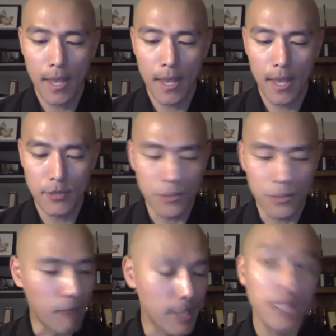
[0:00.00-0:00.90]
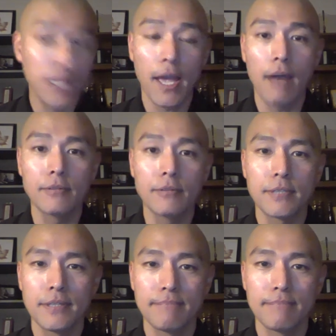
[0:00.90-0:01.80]
And so finding out
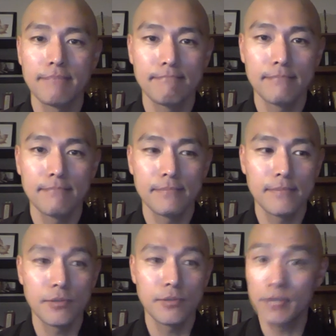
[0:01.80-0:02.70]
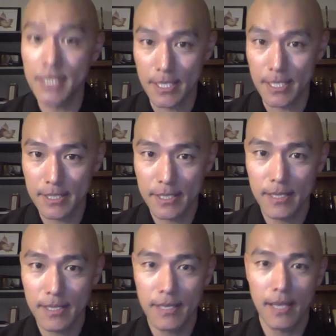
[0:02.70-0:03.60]
who is it
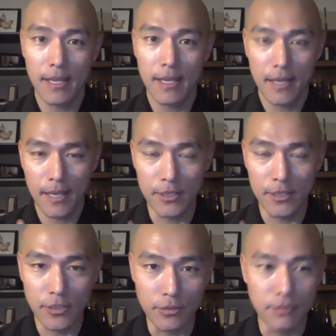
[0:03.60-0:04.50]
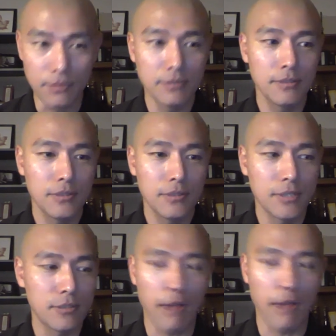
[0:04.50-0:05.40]
in you
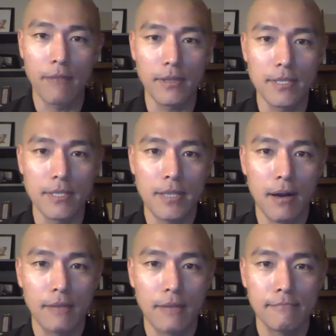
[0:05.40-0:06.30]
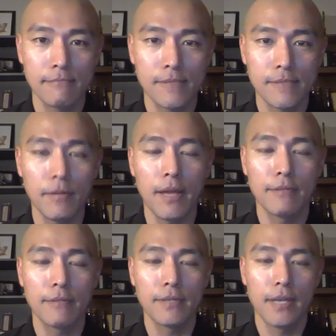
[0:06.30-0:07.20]
driving this car of
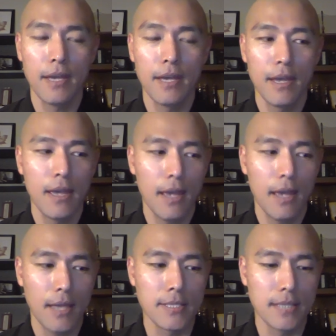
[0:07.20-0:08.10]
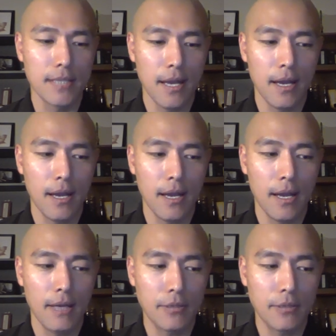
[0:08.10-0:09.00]
life is
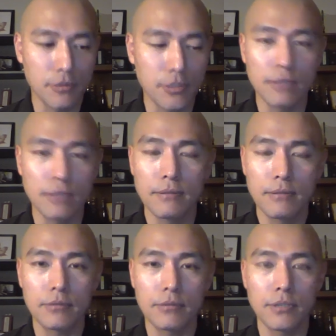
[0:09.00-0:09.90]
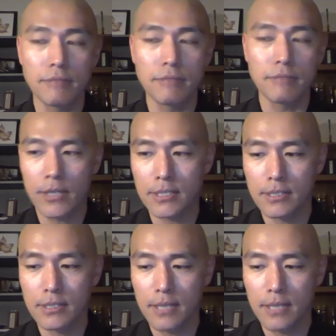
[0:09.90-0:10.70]
a crucial factor